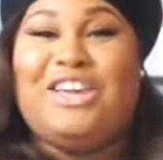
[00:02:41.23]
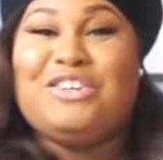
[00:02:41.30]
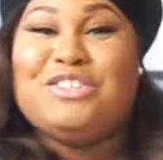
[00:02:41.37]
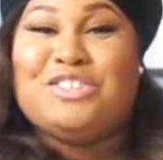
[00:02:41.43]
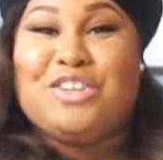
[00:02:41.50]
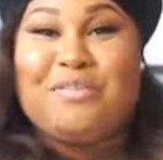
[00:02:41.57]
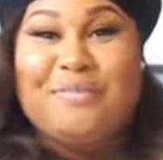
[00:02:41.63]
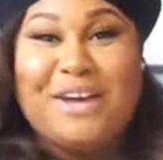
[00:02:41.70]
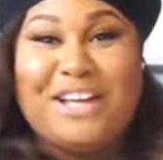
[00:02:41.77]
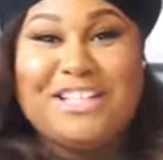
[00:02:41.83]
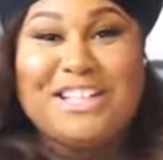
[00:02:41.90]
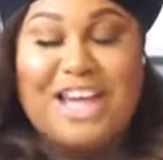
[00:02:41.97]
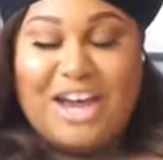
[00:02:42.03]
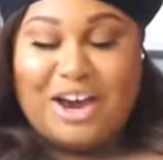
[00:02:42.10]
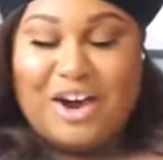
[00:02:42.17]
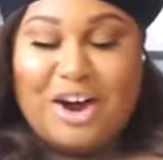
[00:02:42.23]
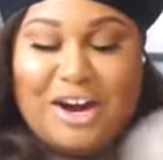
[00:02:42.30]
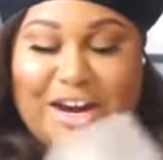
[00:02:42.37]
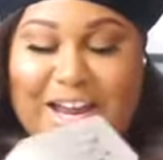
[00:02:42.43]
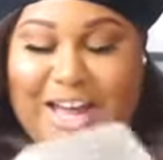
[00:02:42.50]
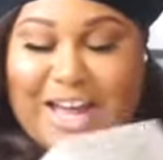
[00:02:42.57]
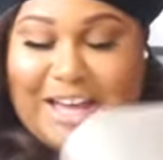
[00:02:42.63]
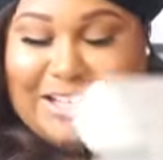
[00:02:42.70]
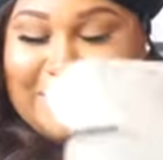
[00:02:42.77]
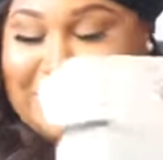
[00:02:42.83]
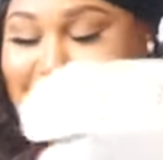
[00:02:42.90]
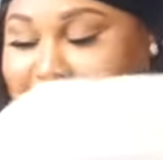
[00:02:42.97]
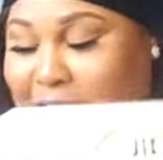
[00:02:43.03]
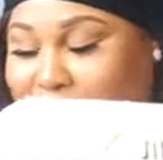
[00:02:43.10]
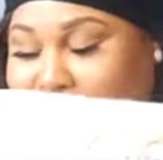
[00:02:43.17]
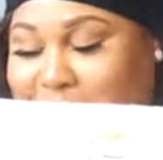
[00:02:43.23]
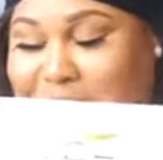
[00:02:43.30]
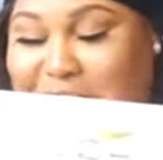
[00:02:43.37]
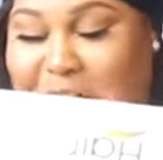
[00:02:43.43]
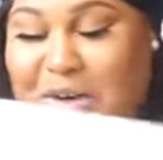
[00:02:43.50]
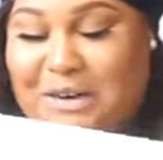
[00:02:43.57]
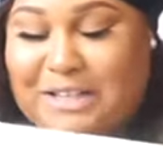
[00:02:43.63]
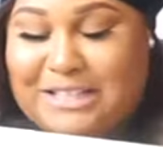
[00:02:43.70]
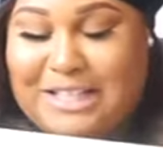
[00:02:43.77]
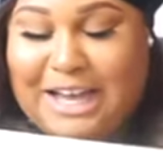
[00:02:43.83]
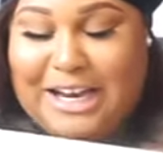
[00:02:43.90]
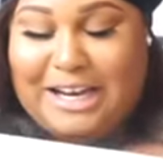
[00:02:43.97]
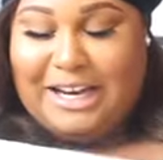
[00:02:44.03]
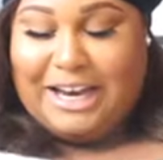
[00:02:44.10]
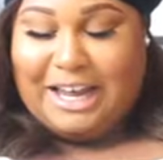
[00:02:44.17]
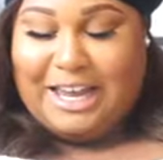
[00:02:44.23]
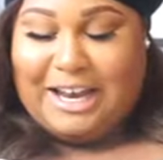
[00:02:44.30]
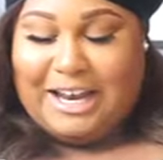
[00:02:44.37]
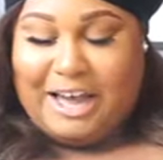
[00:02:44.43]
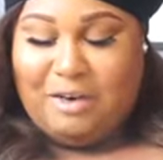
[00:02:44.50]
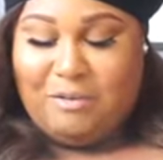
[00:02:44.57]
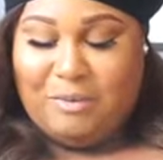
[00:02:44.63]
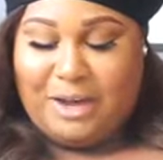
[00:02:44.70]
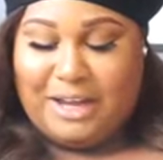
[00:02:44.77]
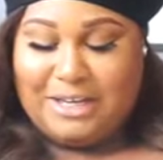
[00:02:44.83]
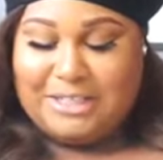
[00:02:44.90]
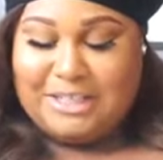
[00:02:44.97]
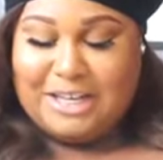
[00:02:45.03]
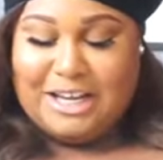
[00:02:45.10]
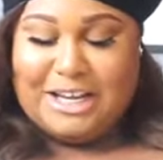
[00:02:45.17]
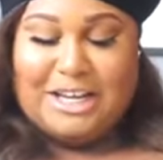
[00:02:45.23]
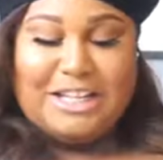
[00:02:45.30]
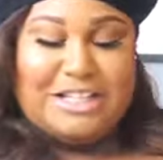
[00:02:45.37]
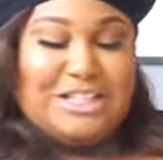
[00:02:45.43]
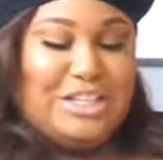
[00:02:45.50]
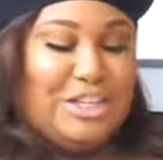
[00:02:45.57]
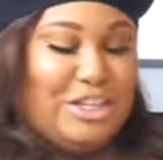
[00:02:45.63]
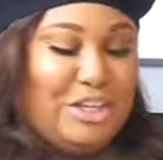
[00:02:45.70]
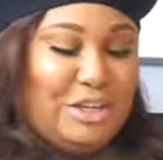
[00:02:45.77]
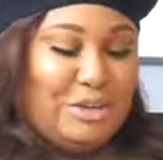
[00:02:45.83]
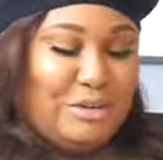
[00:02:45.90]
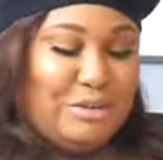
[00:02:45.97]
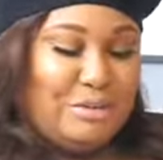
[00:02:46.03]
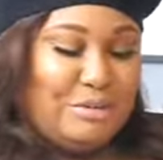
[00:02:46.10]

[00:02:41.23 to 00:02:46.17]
you so much, Hair RX. I'm so excited. I cannot wait to use